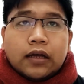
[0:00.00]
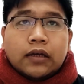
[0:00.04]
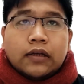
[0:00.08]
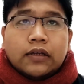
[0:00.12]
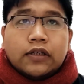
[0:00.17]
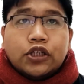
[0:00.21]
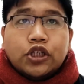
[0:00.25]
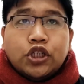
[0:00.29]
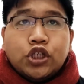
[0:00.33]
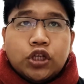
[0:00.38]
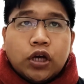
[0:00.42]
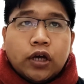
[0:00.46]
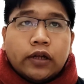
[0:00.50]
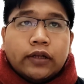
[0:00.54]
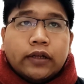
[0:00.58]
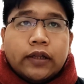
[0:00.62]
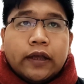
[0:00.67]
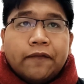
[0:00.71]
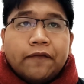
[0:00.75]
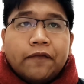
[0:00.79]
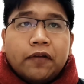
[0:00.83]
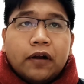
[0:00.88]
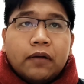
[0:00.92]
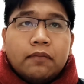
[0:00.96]
short
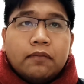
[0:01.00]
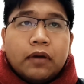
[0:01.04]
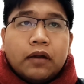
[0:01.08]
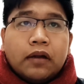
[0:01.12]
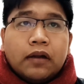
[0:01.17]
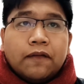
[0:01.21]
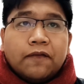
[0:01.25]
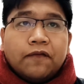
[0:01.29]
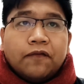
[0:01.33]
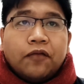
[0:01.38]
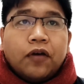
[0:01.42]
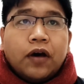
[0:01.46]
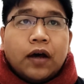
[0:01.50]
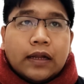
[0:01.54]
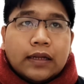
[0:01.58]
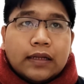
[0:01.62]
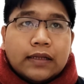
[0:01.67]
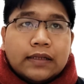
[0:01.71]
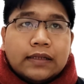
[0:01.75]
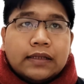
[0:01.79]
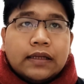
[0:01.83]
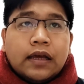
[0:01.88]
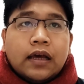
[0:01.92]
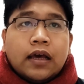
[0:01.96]
development
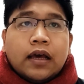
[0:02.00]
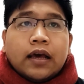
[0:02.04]
funds